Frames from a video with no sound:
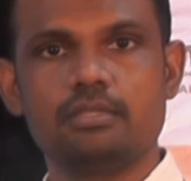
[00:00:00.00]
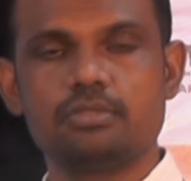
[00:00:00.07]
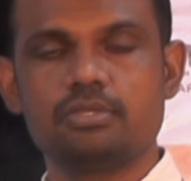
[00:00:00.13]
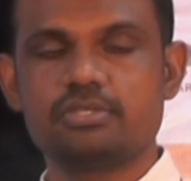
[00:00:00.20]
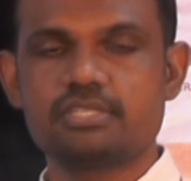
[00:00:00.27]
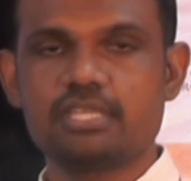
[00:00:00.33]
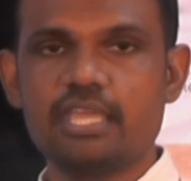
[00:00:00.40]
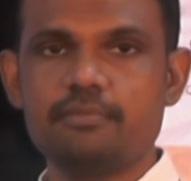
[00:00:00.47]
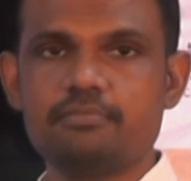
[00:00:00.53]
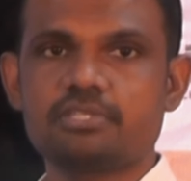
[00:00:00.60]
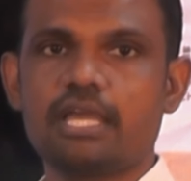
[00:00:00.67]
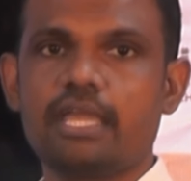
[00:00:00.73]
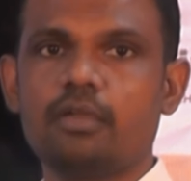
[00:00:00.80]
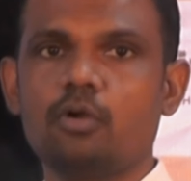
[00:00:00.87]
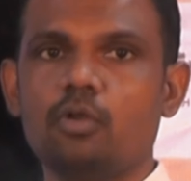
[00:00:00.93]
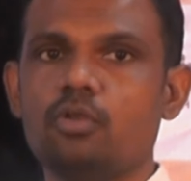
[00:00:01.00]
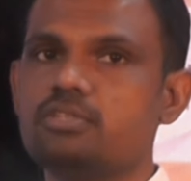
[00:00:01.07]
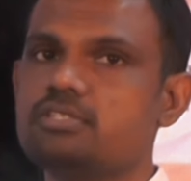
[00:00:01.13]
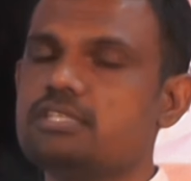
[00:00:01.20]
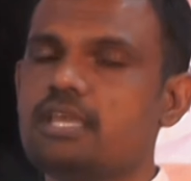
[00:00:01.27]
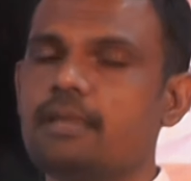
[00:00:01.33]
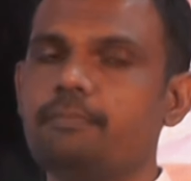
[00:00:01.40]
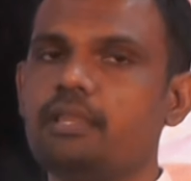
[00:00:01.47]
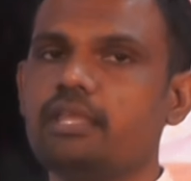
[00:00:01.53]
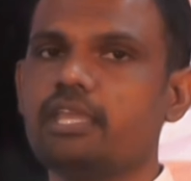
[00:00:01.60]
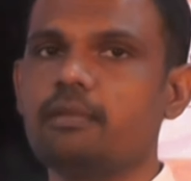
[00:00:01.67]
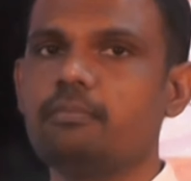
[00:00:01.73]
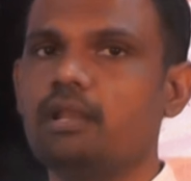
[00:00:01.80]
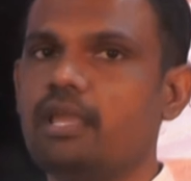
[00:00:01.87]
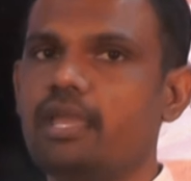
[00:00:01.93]
the same psychology is
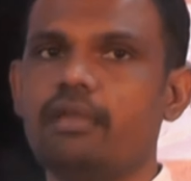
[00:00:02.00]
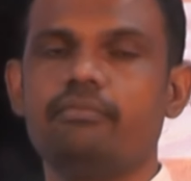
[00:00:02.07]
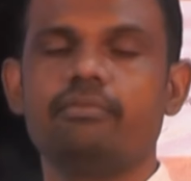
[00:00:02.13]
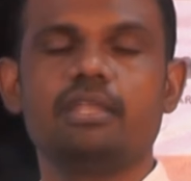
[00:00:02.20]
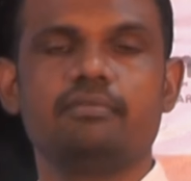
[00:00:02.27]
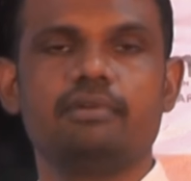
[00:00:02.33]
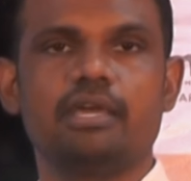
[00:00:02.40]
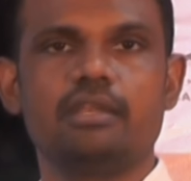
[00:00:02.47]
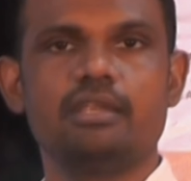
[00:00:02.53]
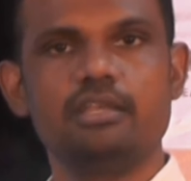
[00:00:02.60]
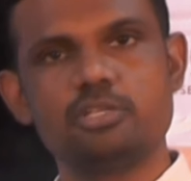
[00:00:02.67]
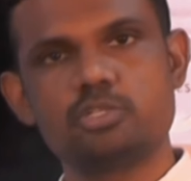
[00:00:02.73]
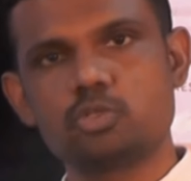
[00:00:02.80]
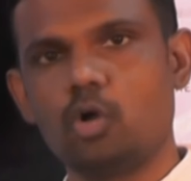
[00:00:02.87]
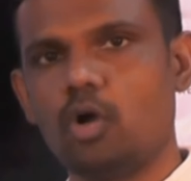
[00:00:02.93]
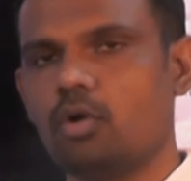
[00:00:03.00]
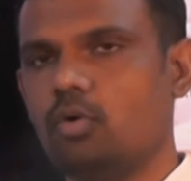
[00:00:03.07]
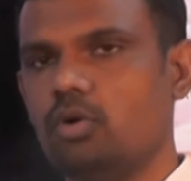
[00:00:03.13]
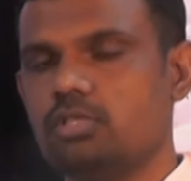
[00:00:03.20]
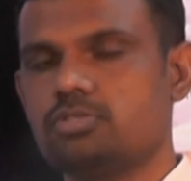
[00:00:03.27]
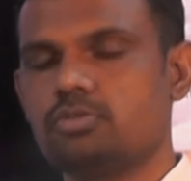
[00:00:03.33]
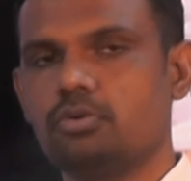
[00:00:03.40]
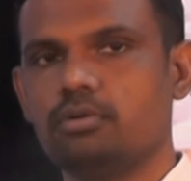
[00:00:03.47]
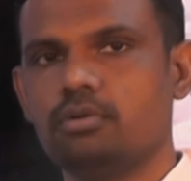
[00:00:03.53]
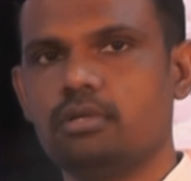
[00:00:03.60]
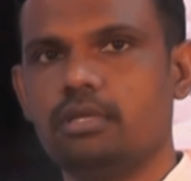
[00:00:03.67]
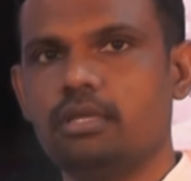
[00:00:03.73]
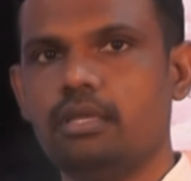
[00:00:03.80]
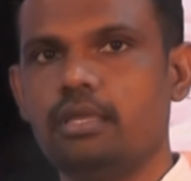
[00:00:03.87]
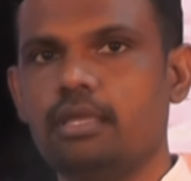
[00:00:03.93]
applicable everywhere in stock also.
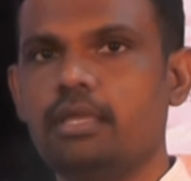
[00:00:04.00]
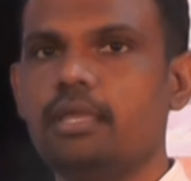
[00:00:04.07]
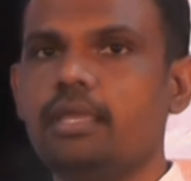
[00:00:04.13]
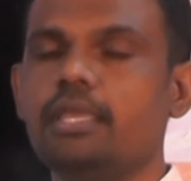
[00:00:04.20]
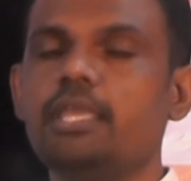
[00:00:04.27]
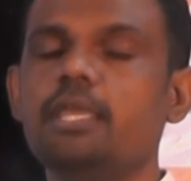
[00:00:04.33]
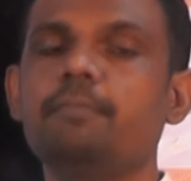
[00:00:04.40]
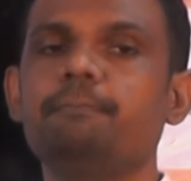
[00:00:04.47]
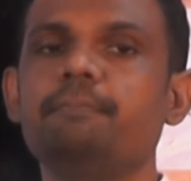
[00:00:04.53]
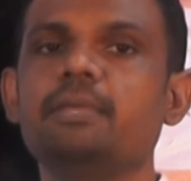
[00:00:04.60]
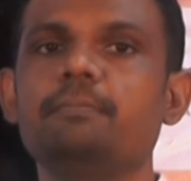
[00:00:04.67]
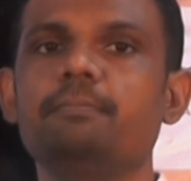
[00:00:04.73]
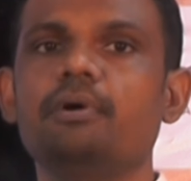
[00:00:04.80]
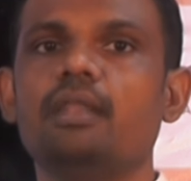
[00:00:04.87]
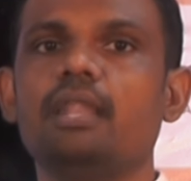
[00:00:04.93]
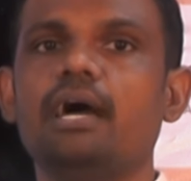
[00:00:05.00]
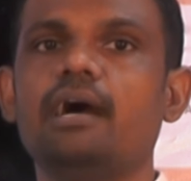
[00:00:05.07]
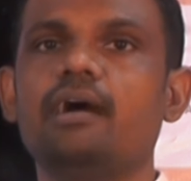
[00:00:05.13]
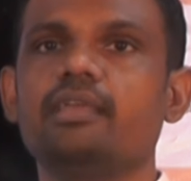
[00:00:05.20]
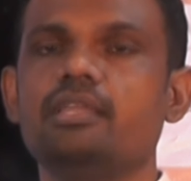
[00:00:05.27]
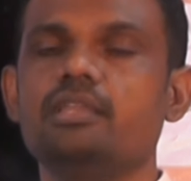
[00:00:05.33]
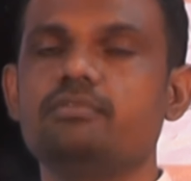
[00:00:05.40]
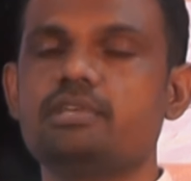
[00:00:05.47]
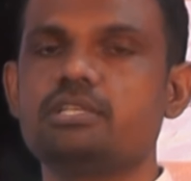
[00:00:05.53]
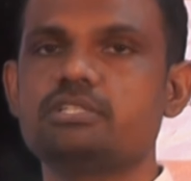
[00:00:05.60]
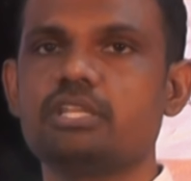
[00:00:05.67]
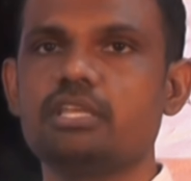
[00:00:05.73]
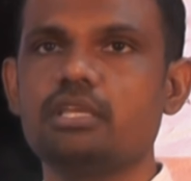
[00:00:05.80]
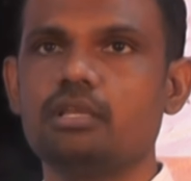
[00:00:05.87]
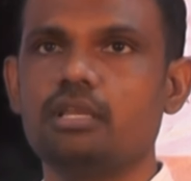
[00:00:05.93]
If people are
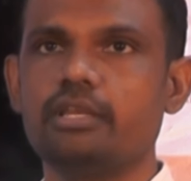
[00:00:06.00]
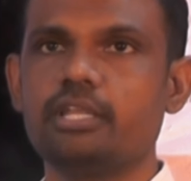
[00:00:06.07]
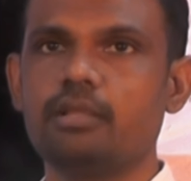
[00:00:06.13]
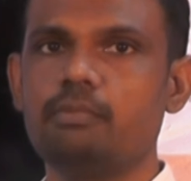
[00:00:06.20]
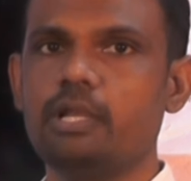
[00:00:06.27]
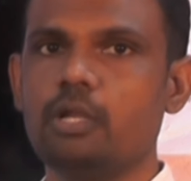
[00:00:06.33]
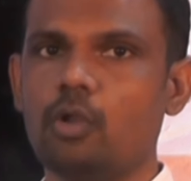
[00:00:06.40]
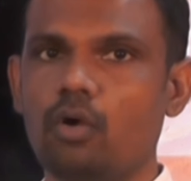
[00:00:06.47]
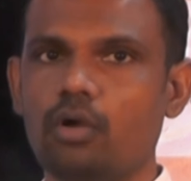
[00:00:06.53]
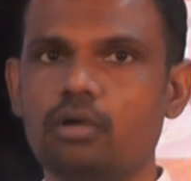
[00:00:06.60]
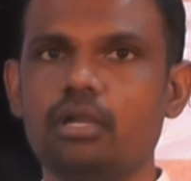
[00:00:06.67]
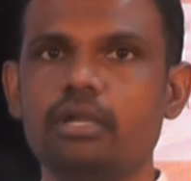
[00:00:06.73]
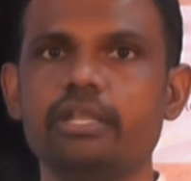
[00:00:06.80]
investing little bit longer